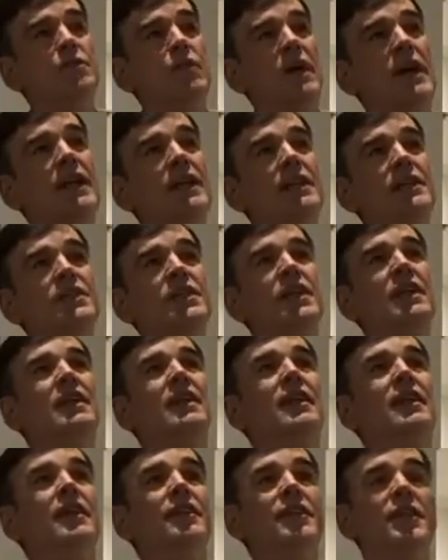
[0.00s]
One is
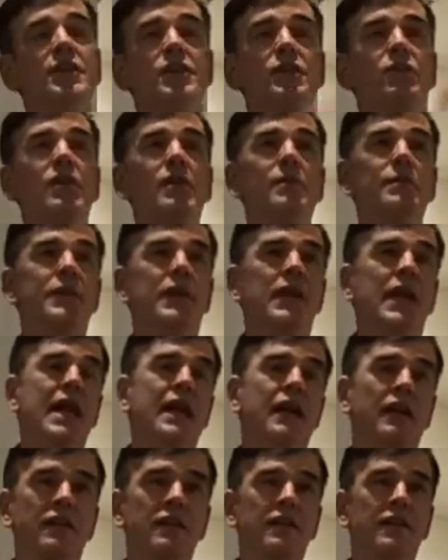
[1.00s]
the script
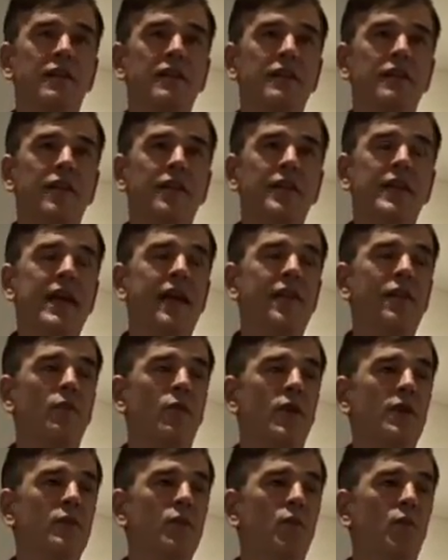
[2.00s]
length, and the other
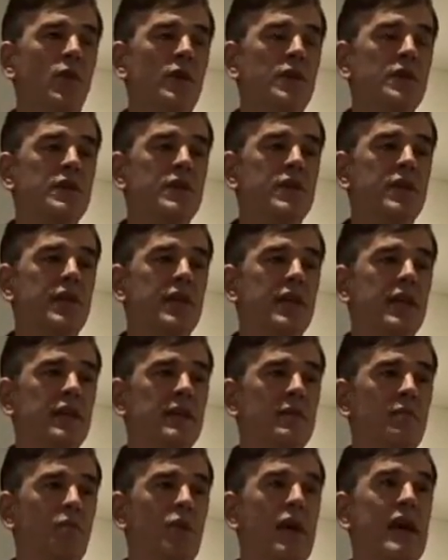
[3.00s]
one was
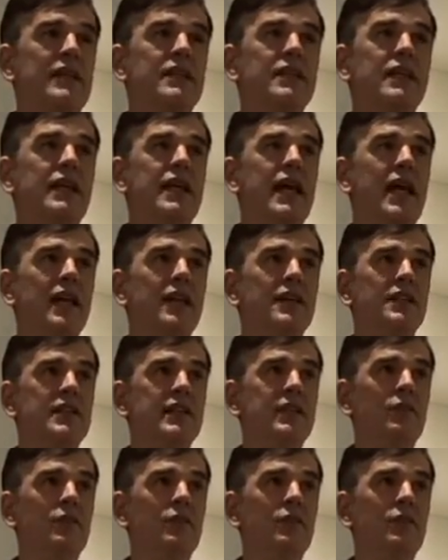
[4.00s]
the practicality.